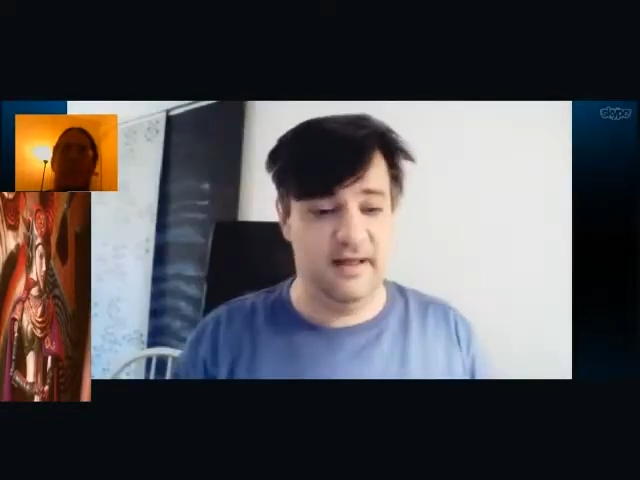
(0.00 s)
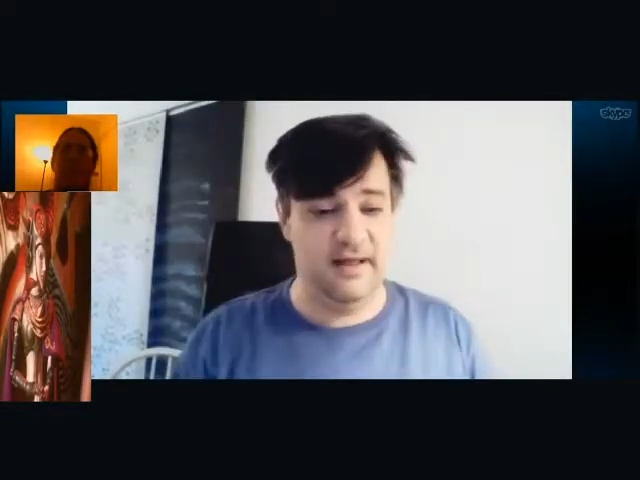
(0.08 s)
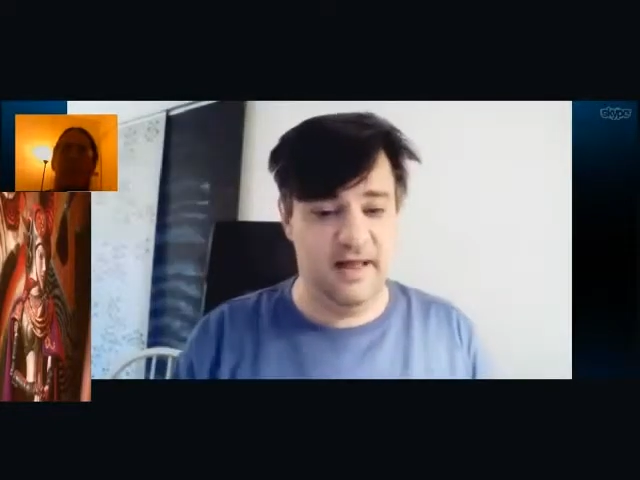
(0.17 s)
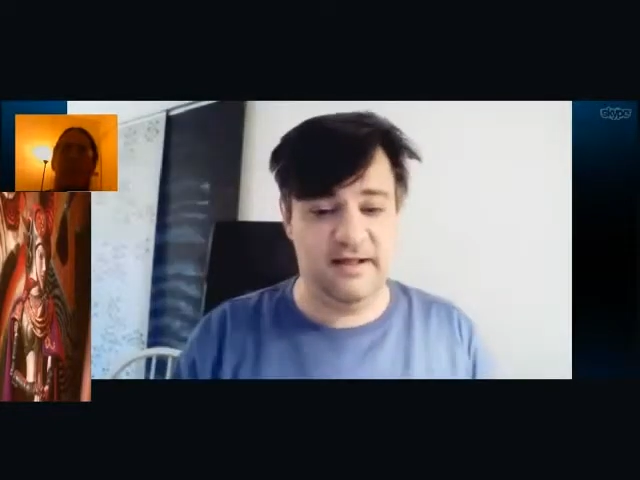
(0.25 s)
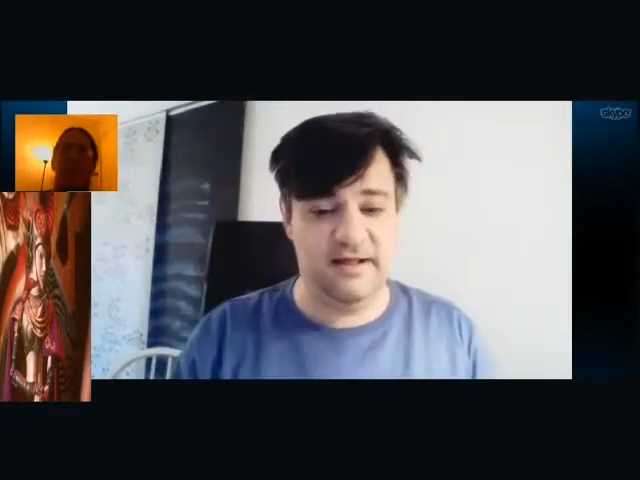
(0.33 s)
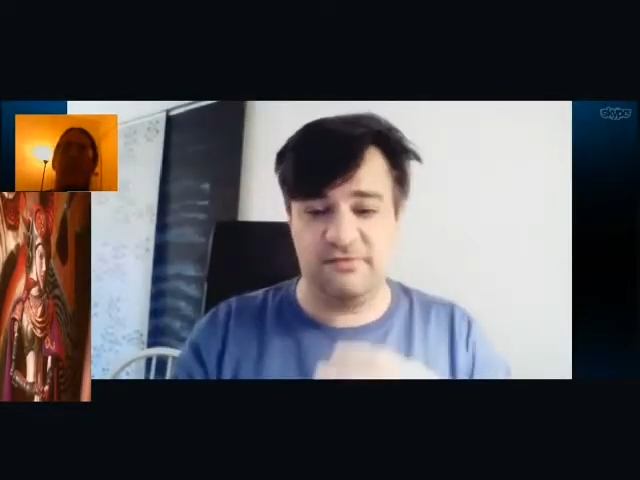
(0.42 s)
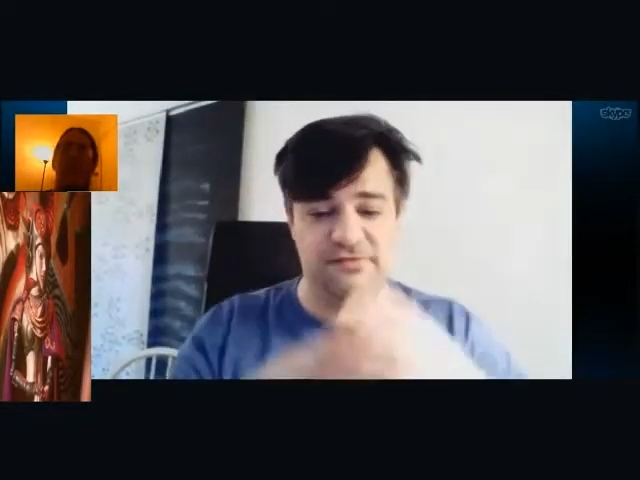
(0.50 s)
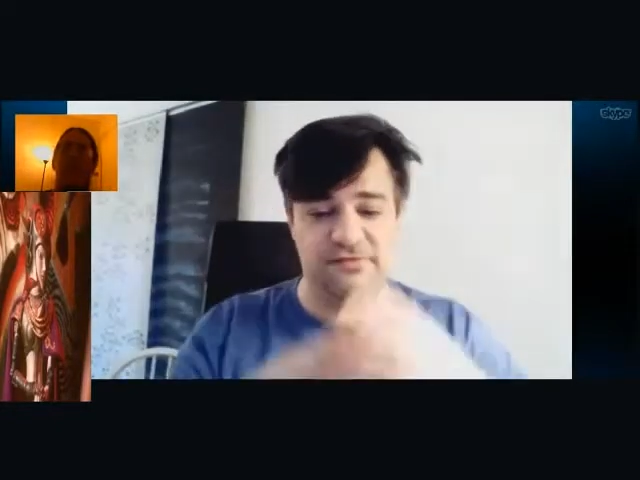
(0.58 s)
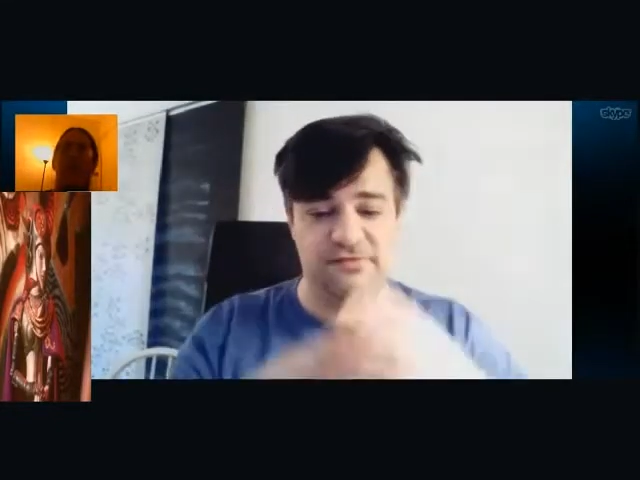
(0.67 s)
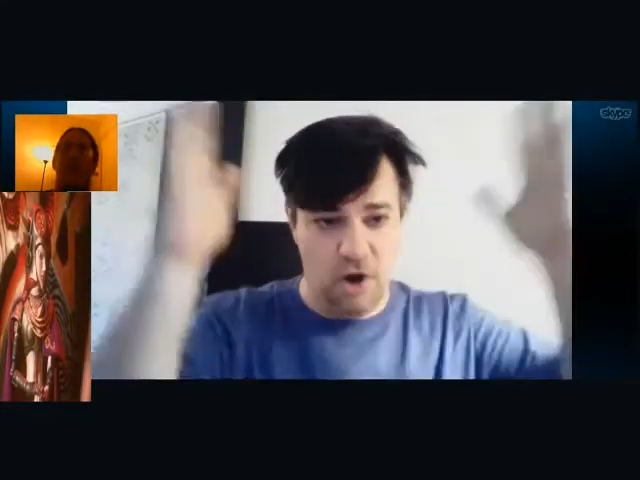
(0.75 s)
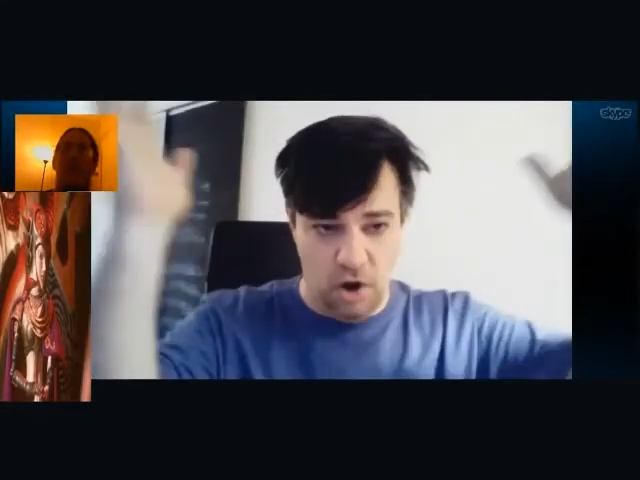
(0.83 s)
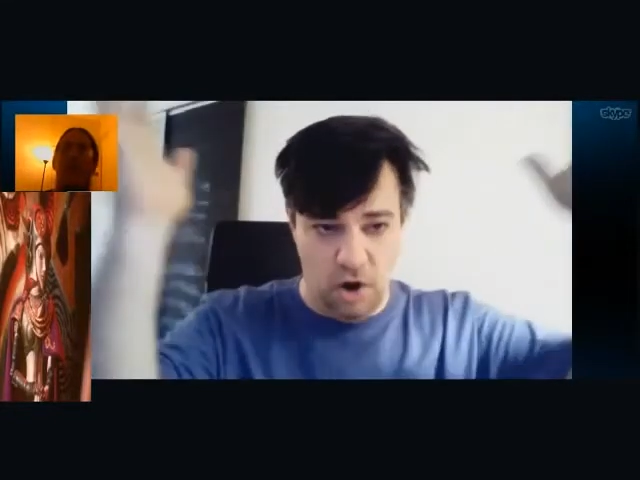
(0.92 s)
Have
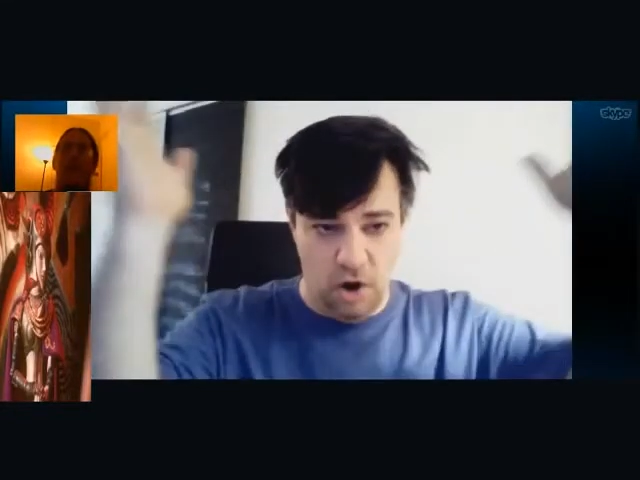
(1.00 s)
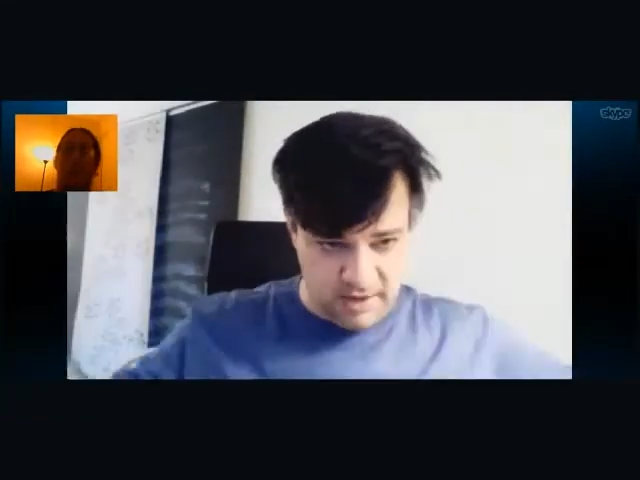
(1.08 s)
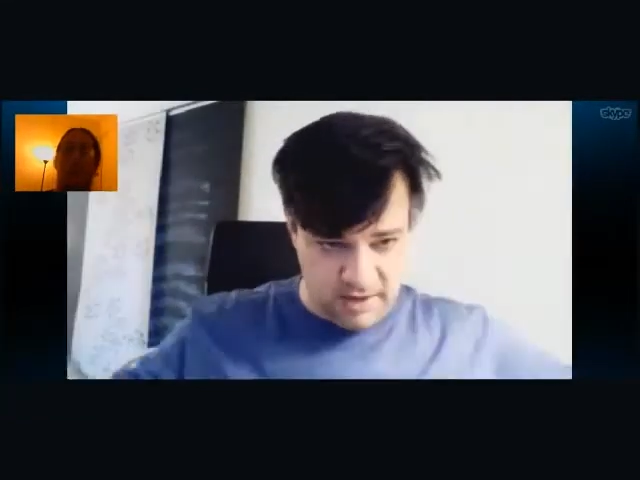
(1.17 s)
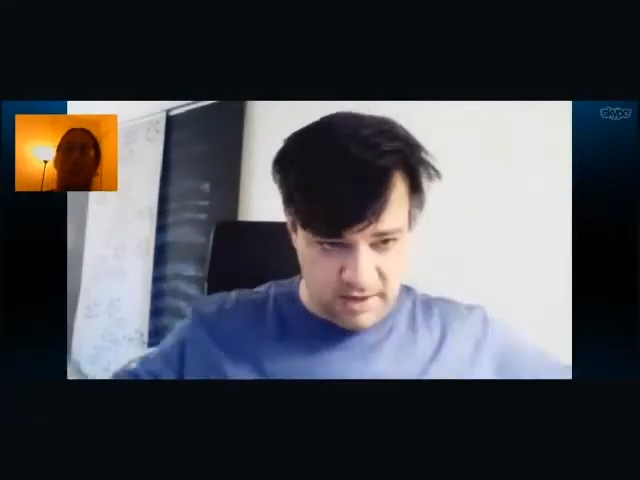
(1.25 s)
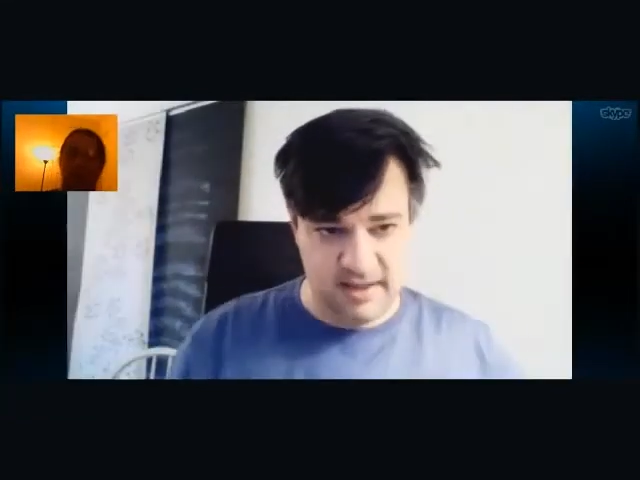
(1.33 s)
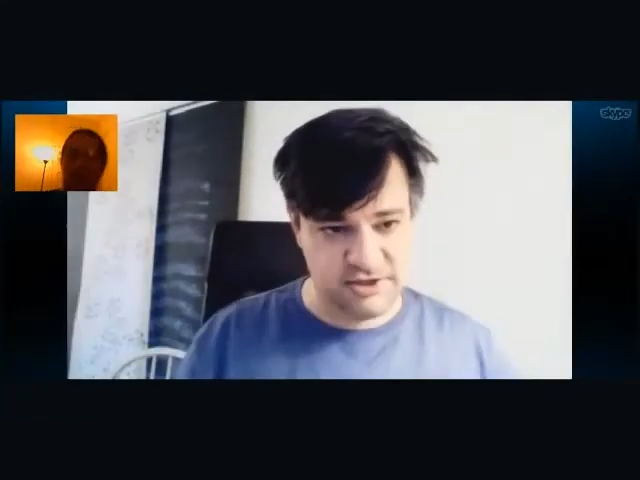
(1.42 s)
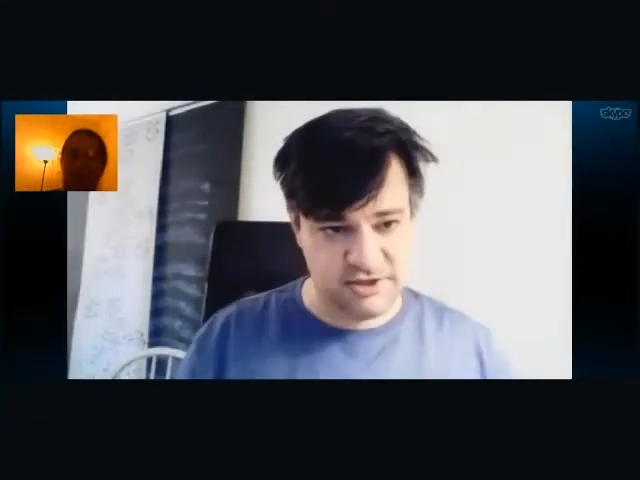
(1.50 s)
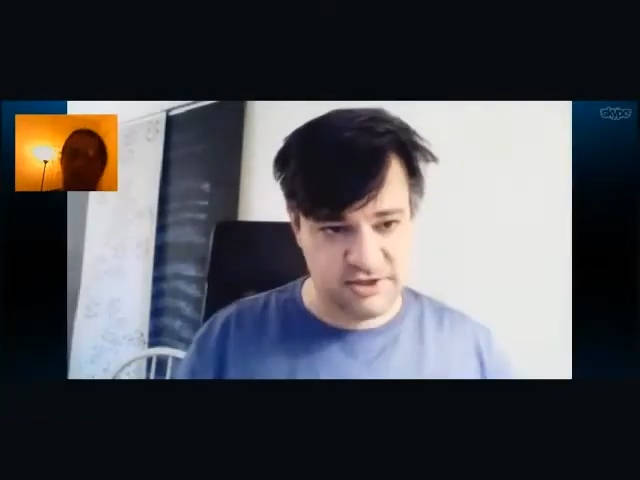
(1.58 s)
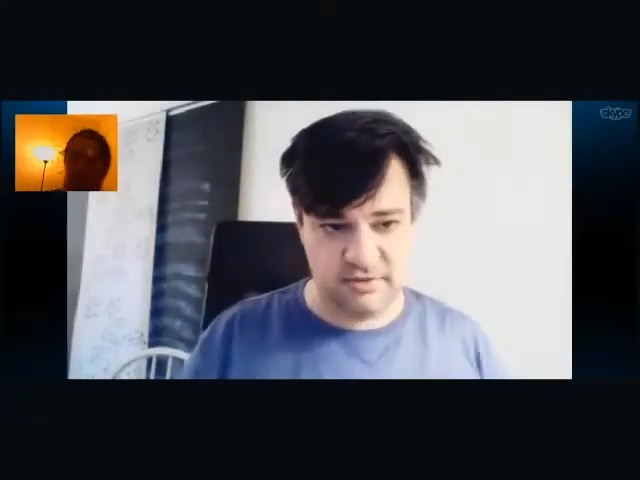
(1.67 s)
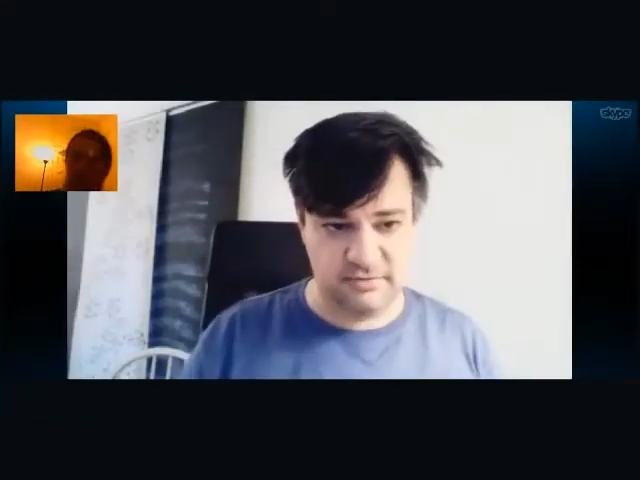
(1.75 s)
you read